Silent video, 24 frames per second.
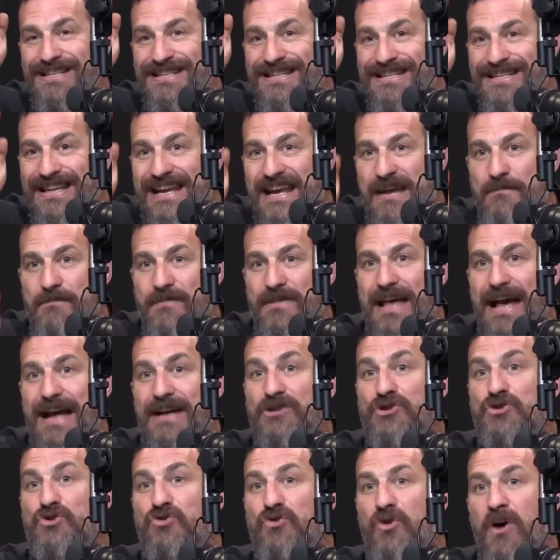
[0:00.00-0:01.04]
steep
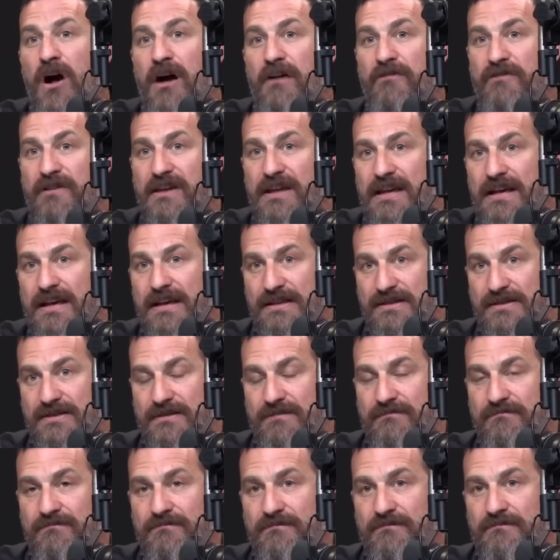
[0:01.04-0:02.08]
that trough
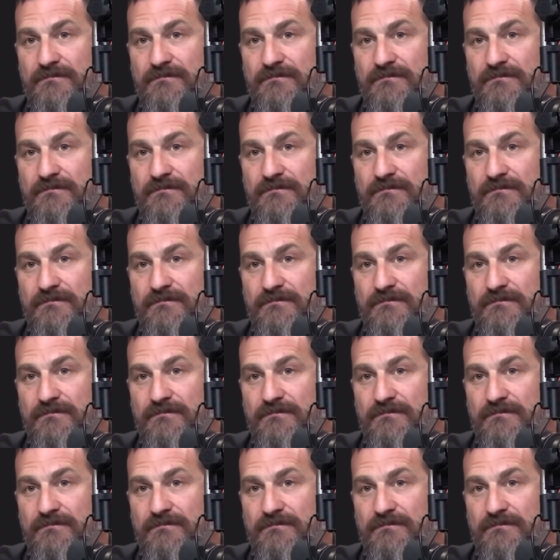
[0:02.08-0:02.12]
is.